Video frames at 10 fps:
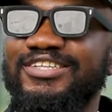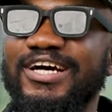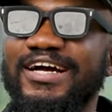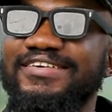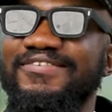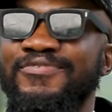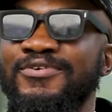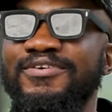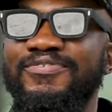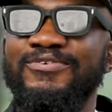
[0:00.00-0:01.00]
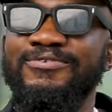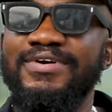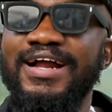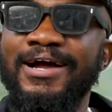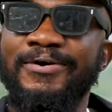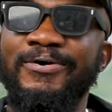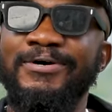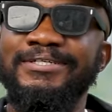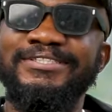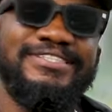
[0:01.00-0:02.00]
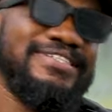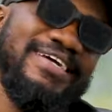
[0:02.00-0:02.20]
I tried Vodafone Icons.